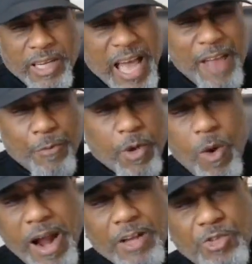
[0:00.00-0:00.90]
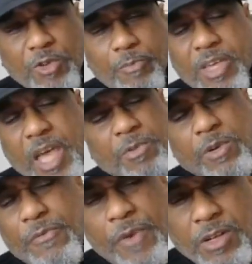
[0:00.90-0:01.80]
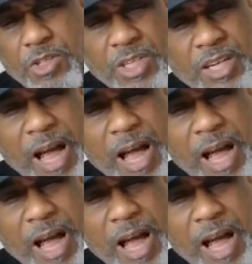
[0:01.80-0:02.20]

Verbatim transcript: life requires you to be able to function and